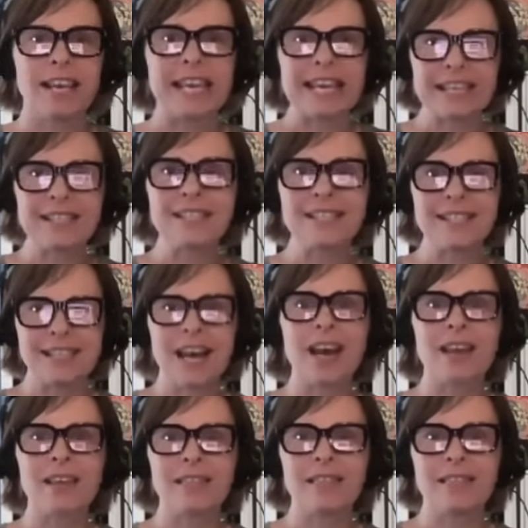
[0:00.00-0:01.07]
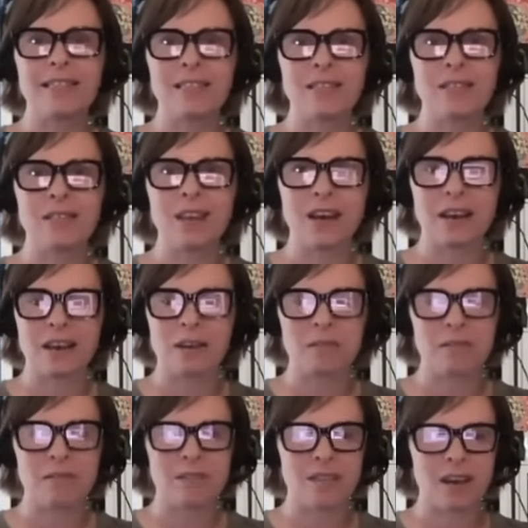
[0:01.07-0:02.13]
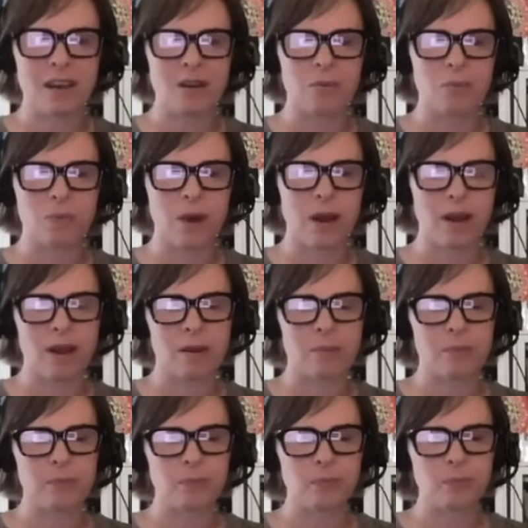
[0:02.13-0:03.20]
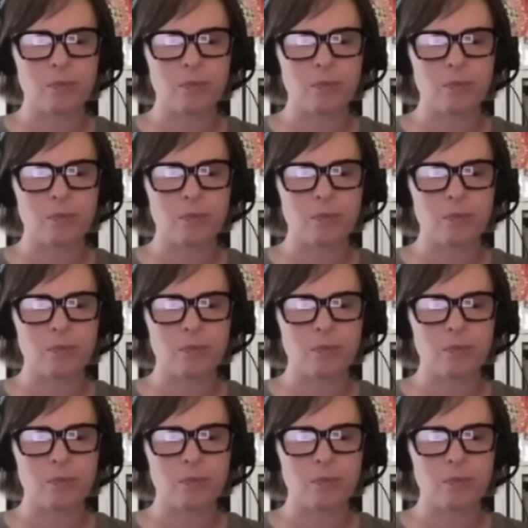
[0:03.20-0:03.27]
inside the, the, um,